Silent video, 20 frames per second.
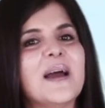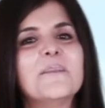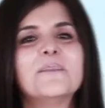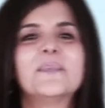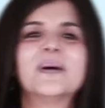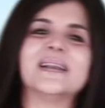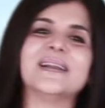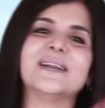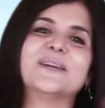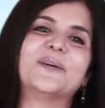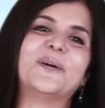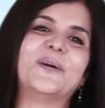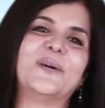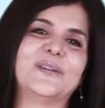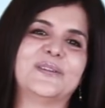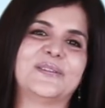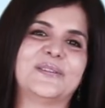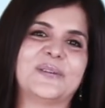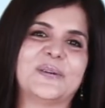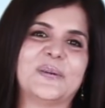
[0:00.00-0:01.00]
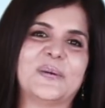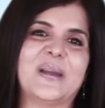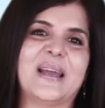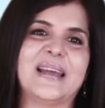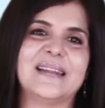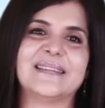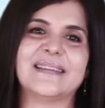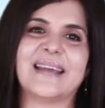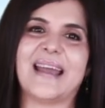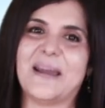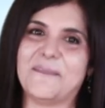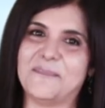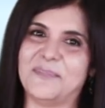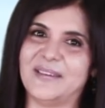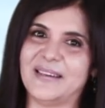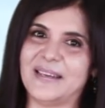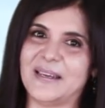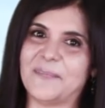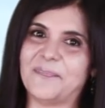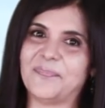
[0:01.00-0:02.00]
but it also gets
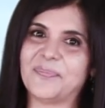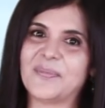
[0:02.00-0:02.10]
empty.